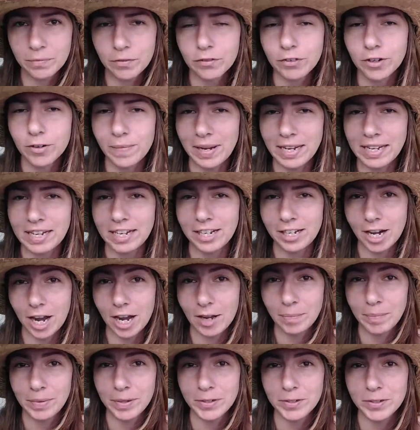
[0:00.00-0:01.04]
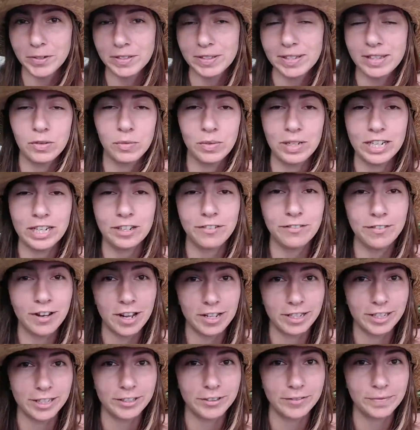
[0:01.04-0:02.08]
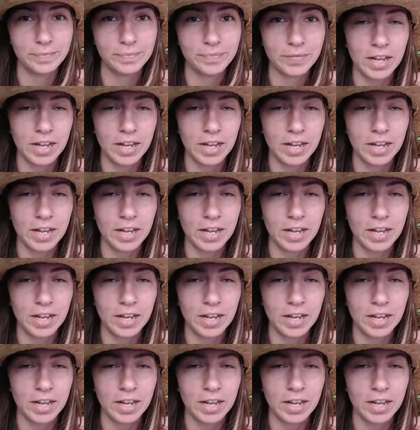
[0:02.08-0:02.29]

for making compost that we can follow.